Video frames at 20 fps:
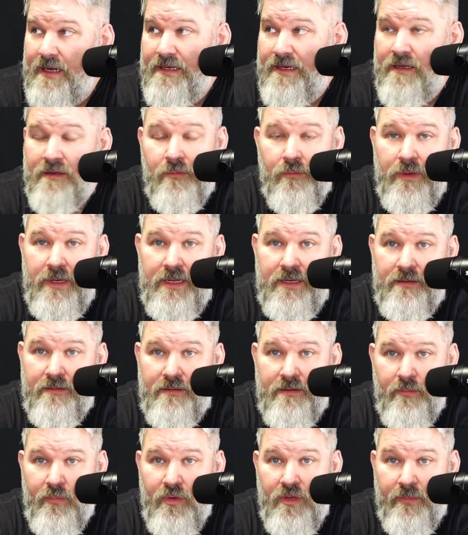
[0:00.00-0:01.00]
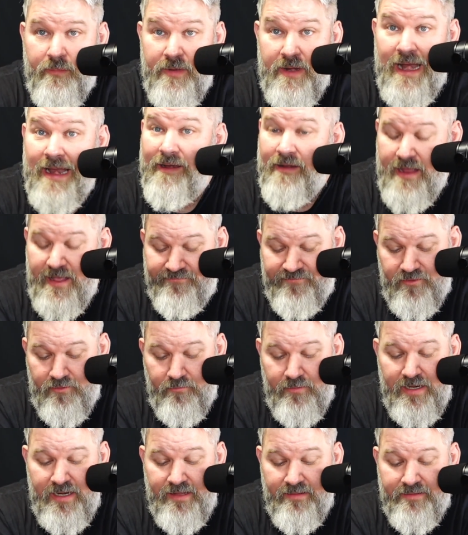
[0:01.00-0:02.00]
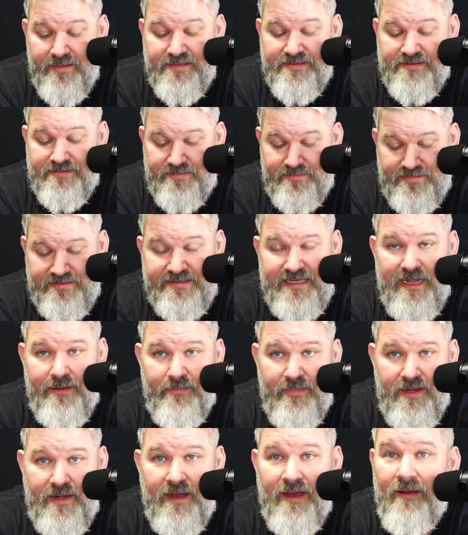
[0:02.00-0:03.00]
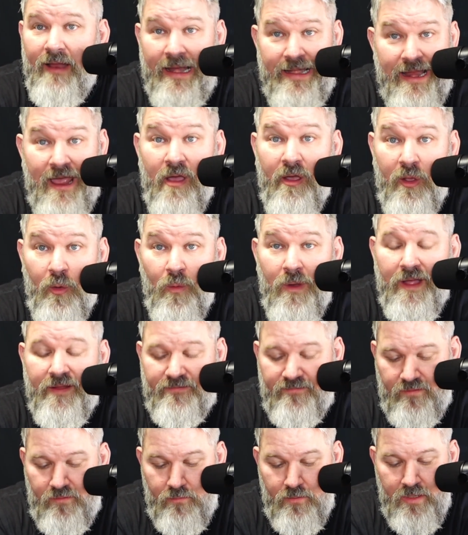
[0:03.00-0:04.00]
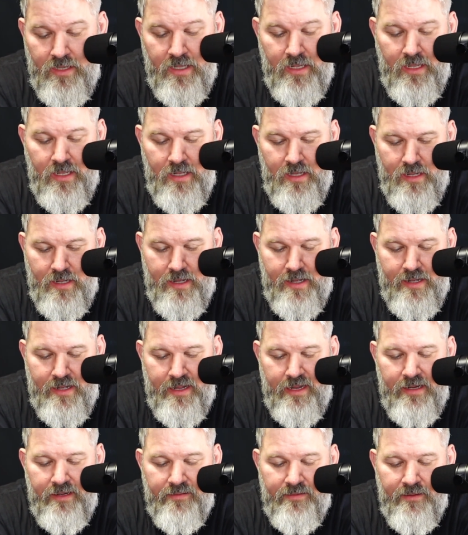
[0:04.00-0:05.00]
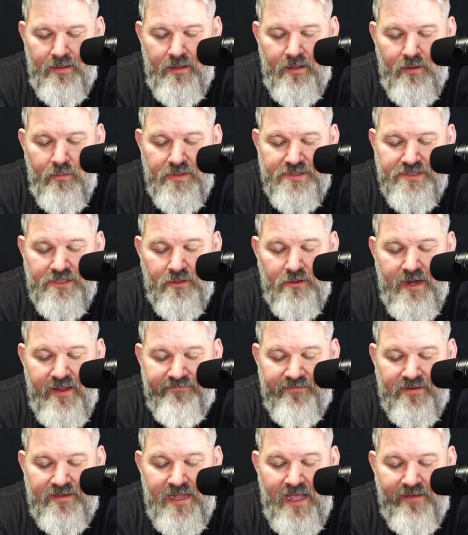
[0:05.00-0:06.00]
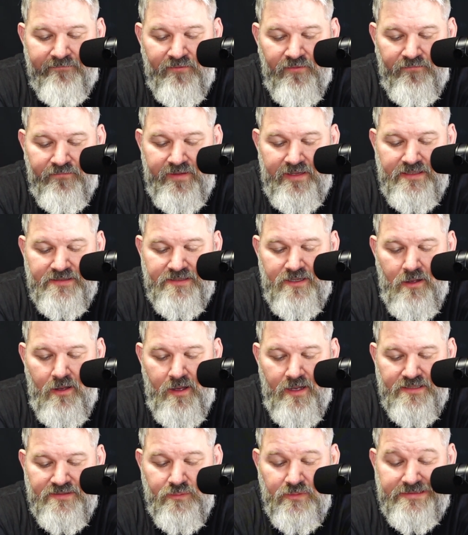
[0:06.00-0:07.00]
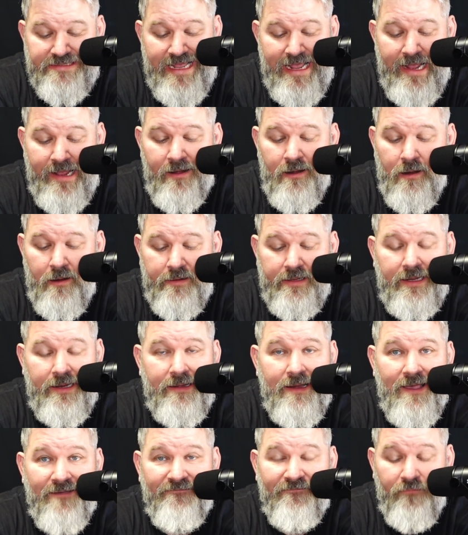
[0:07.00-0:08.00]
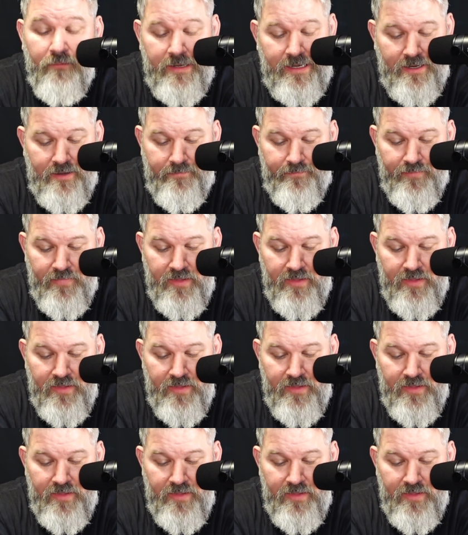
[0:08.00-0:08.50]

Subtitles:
didn't read the book, but after reading this statement, now I want to. In the original graphic novel, V's cause was anarchy, not freedom.